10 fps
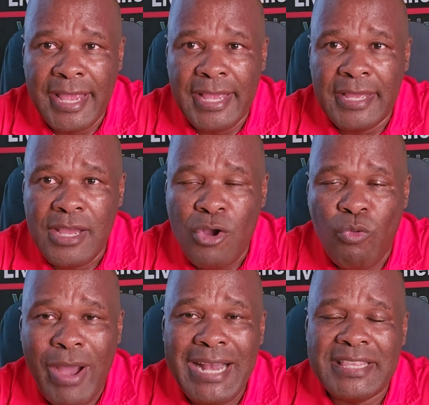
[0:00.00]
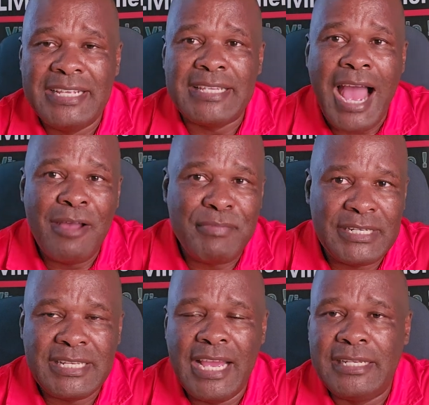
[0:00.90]
uh, while there's
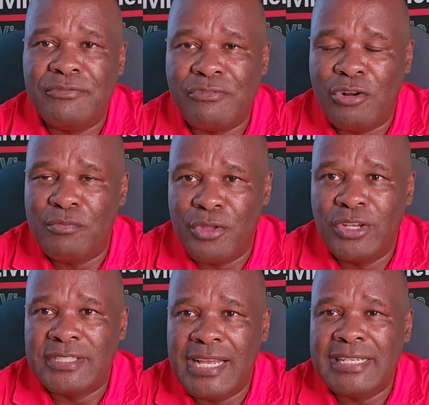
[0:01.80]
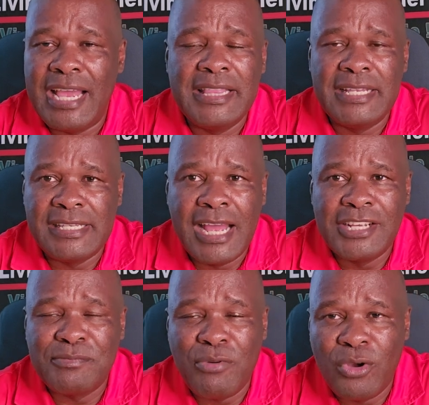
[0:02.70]
appetite from those that are in the
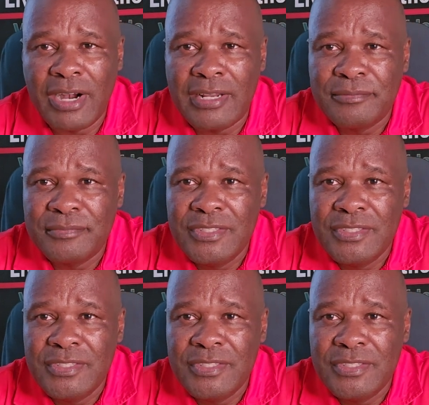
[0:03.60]
diaspora,